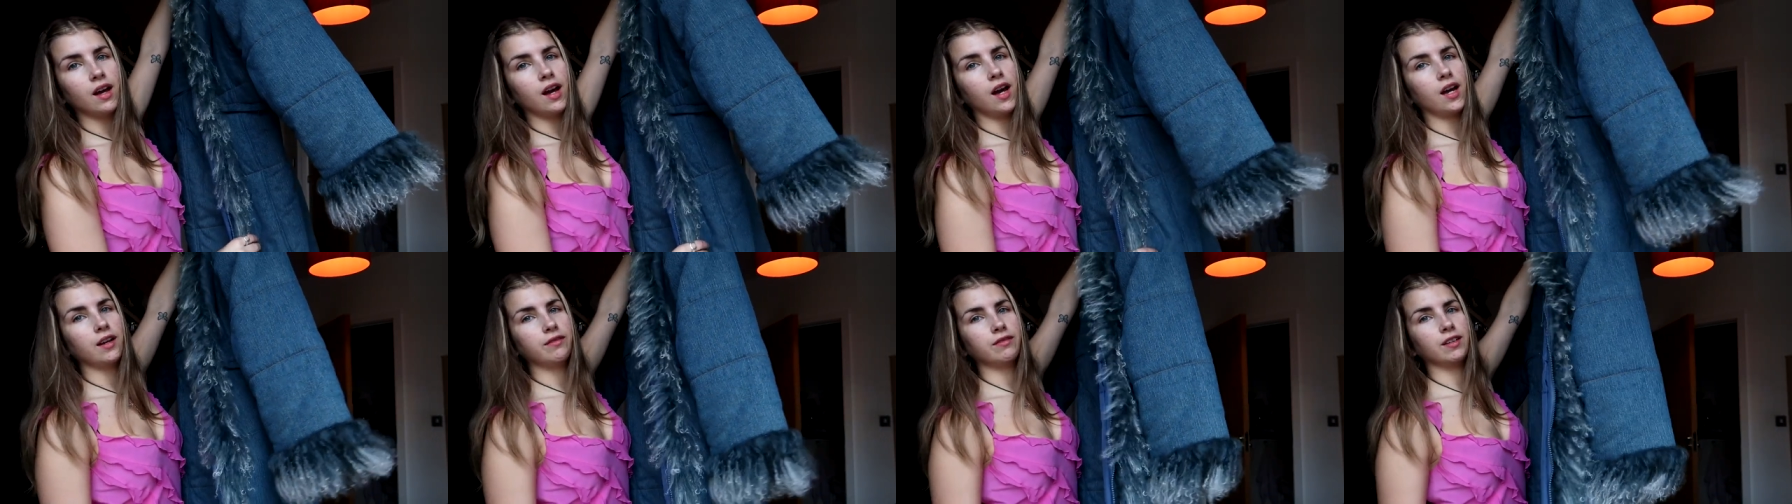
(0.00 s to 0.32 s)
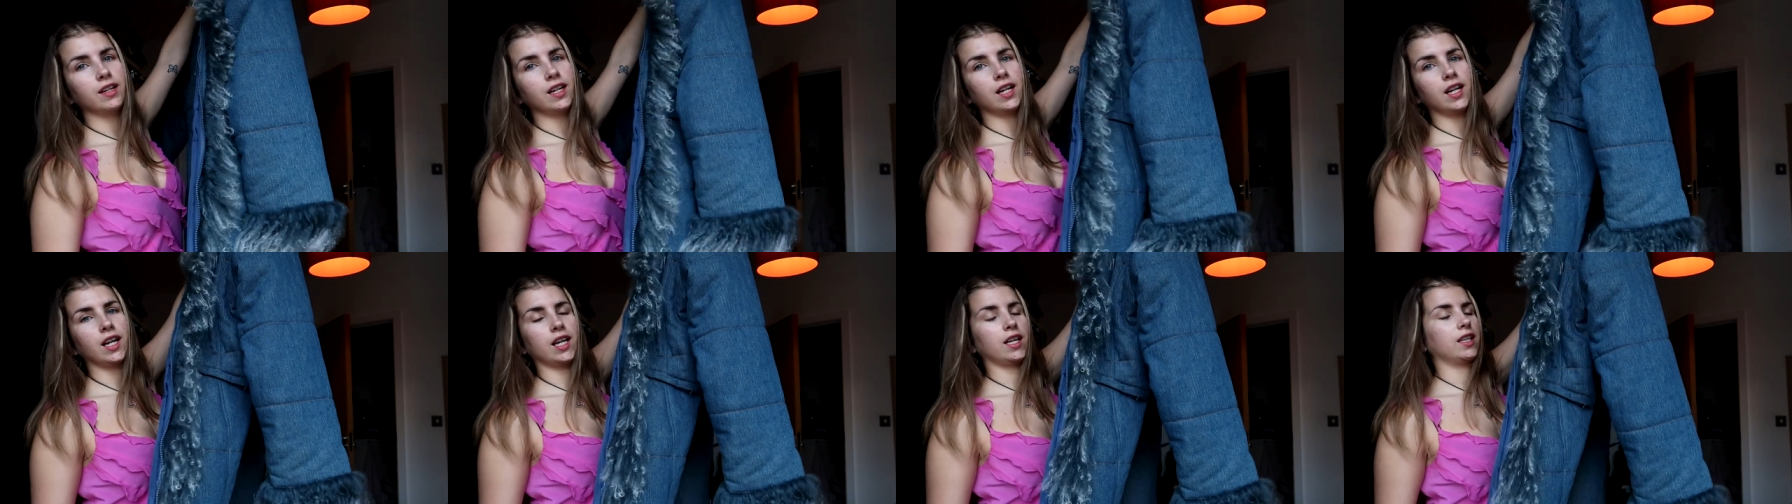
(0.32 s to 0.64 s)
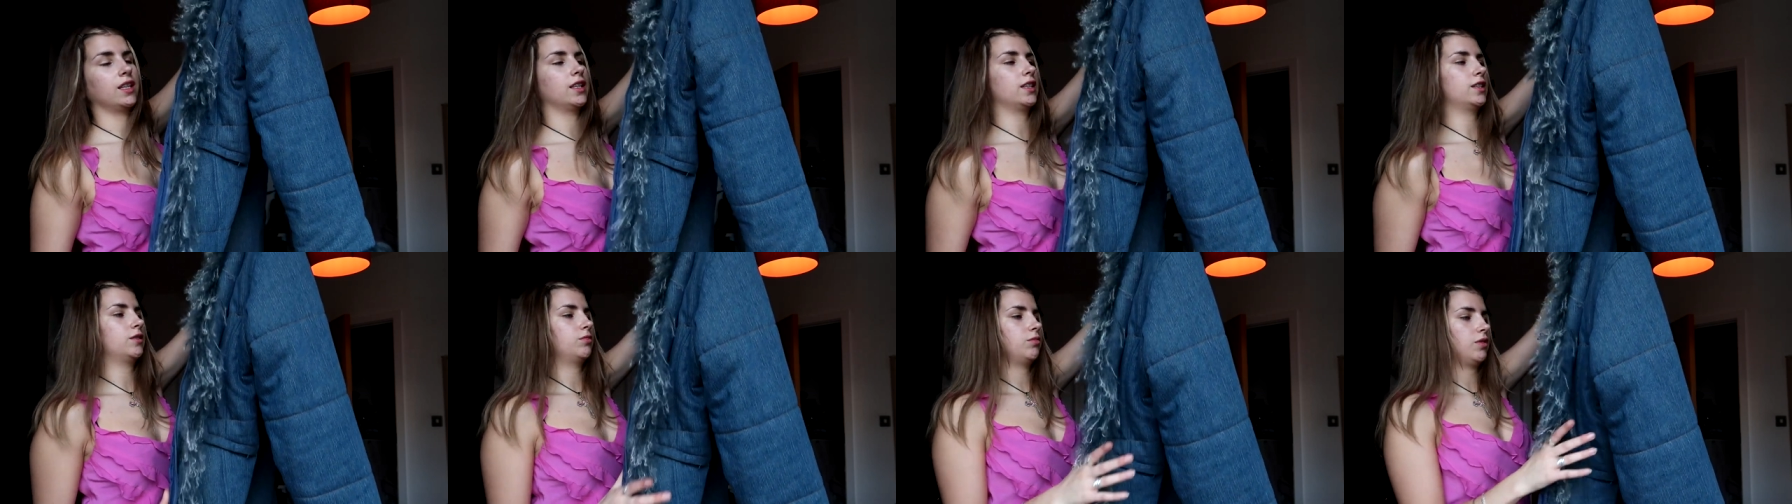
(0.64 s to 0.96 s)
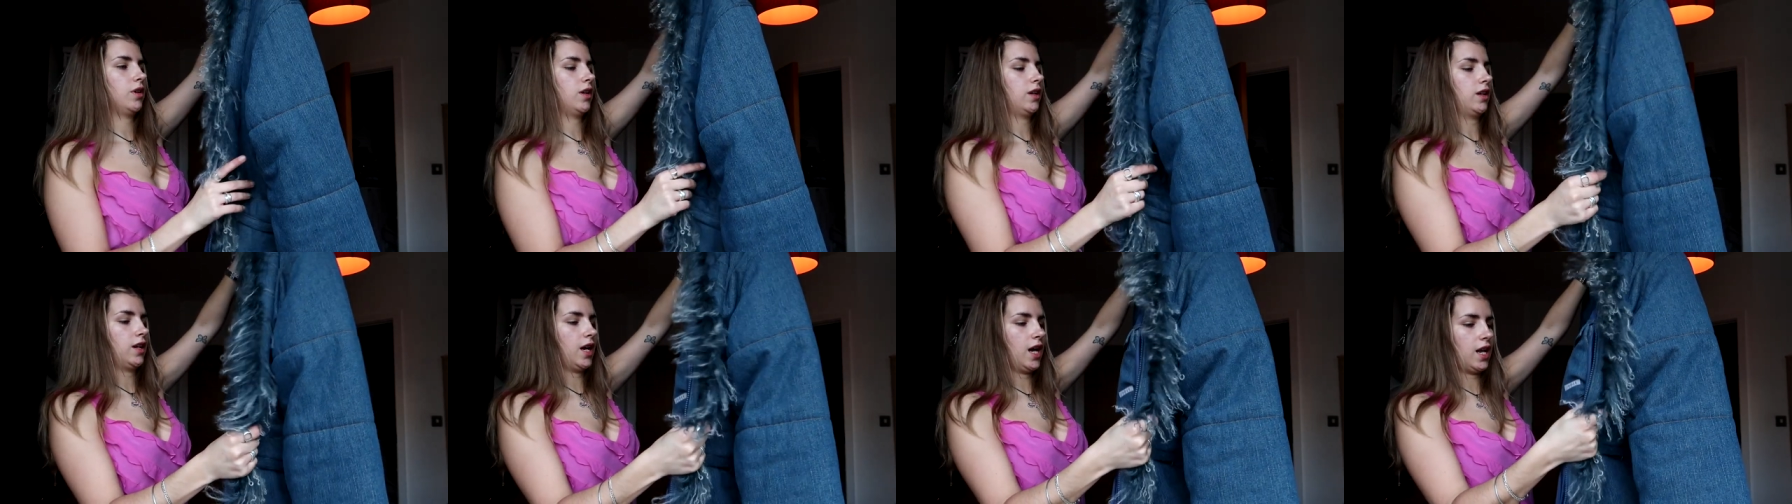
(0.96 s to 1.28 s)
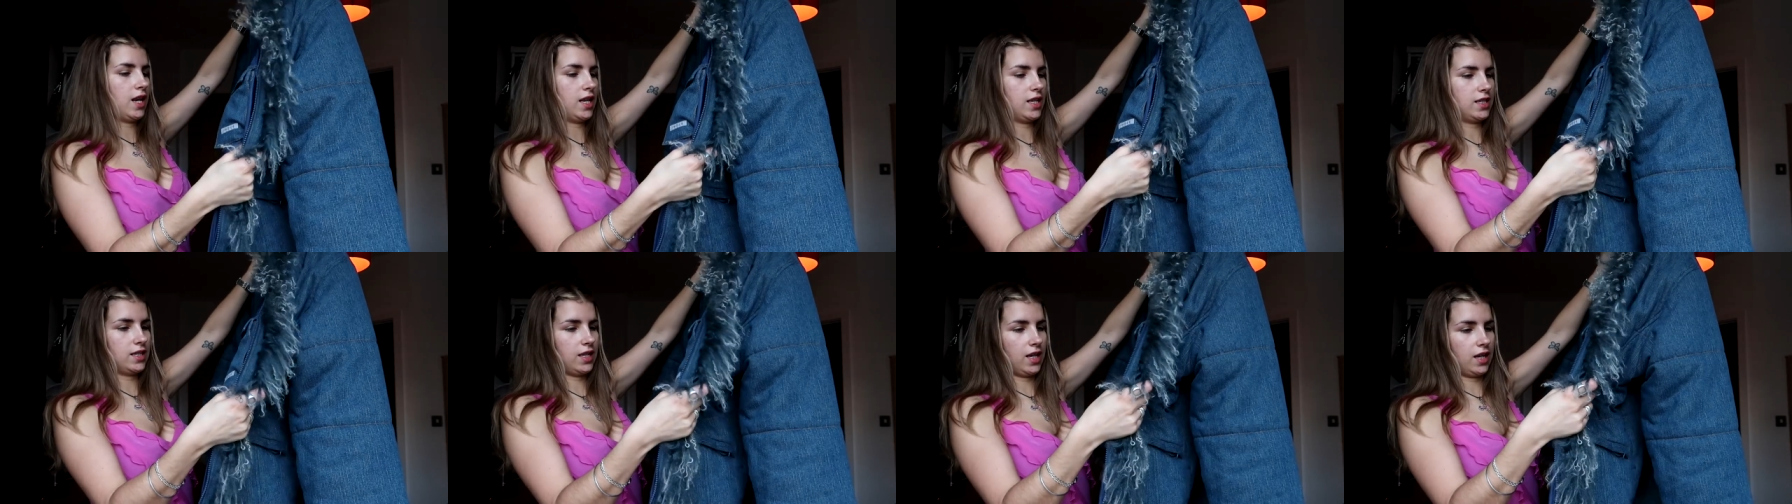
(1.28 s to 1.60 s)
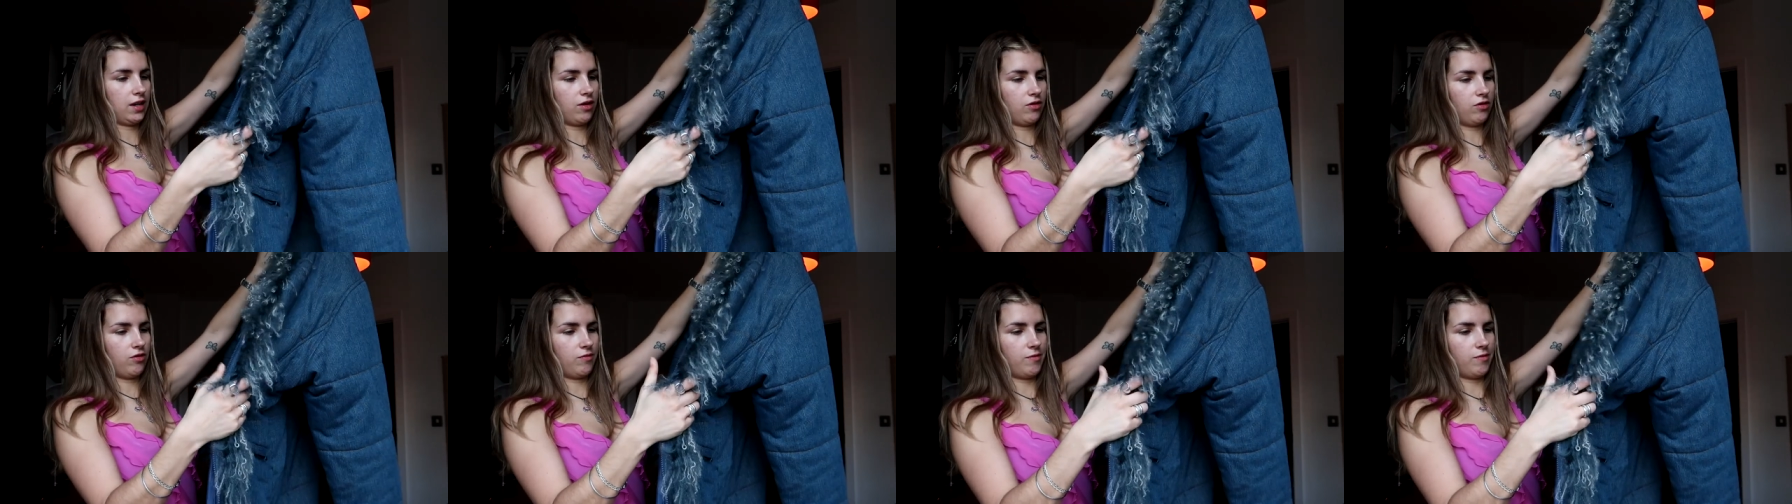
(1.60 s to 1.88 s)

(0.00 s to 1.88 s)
I really like this one, and it's like